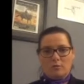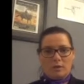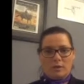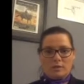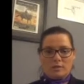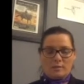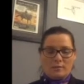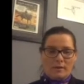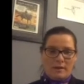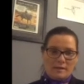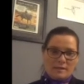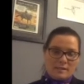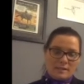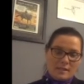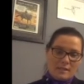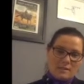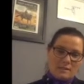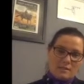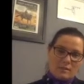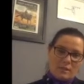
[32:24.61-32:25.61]
because it makes
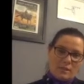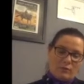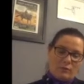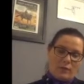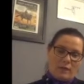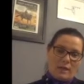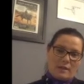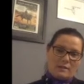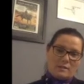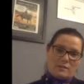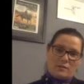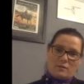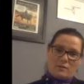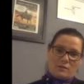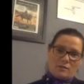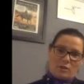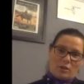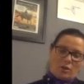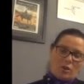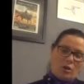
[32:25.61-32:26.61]
sense in regards to the
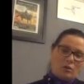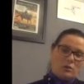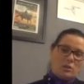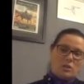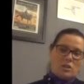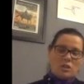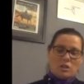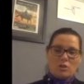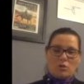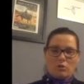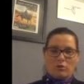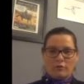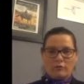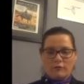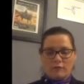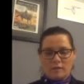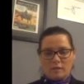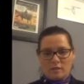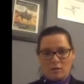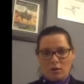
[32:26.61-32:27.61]
psychology or the
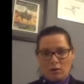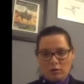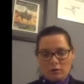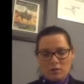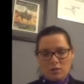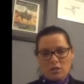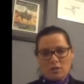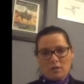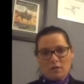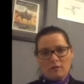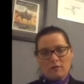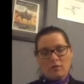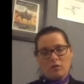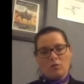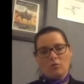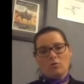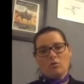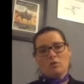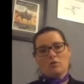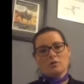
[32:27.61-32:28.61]
physiology of
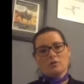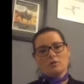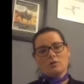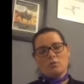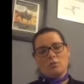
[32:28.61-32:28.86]
the horse,